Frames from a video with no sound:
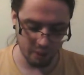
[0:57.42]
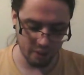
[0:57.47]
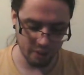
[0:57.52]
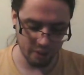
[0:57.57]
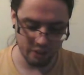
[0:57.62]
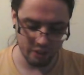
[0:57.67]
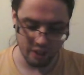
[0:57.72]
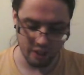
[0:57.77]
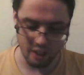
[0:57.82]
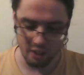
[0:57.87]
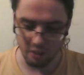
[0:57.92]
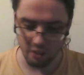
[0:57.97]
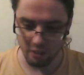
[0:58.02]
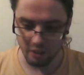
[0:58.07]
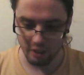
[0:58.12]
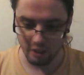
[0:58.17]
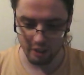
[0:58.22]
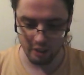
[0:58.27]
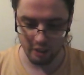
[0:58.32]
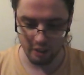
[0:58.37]
others
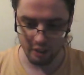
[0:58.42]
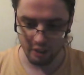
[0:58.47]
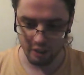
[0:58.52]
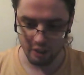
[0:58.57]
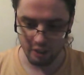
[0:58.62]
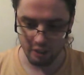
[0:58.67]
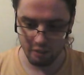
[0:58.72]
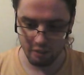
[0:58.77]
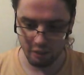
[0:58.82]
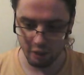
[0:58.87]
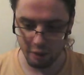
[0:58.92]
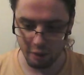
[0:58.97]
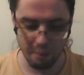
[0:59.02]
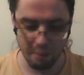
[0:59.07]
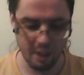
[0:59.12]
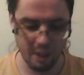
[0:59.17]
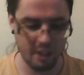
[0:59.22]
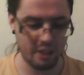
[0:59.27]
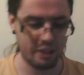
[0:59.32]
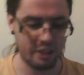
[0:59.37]
out for
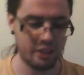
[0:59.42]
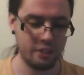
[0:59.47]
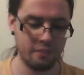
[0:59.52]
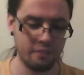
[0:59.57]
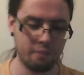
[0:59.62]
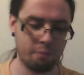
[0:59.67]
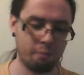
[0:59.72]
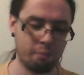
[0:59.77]
comparison.